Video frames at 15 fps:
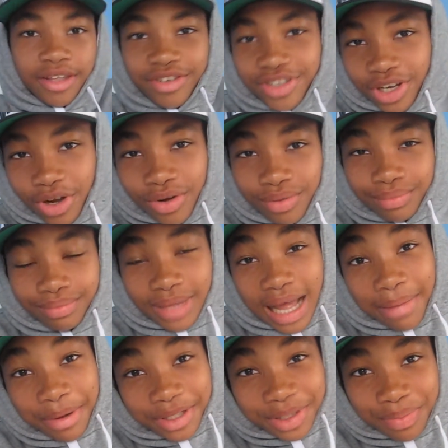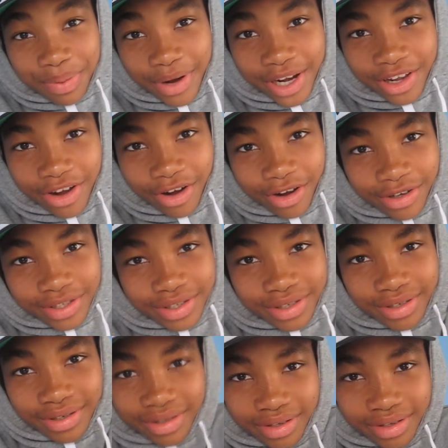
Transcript: So, how about some prank calls?